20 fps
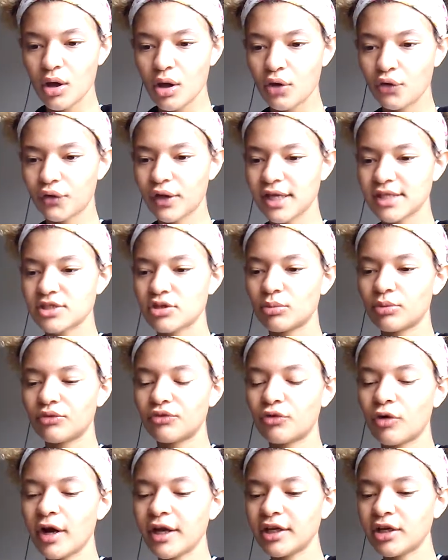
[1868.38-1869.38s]
Okay, so
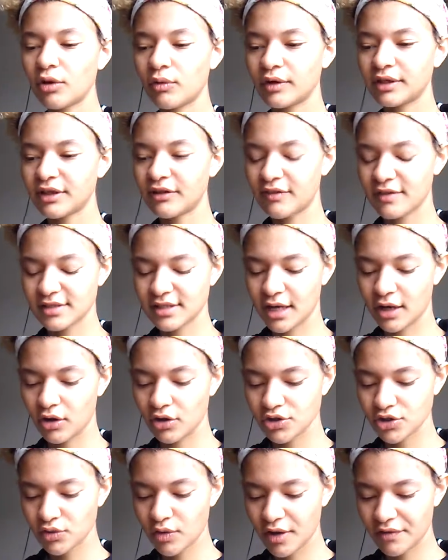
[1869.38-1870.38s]
before I go into this, I
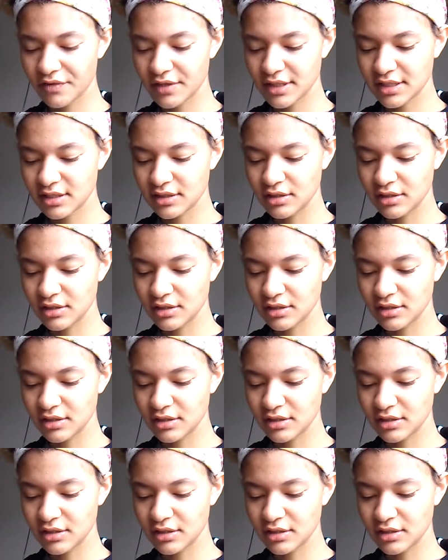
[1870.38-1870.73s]
also had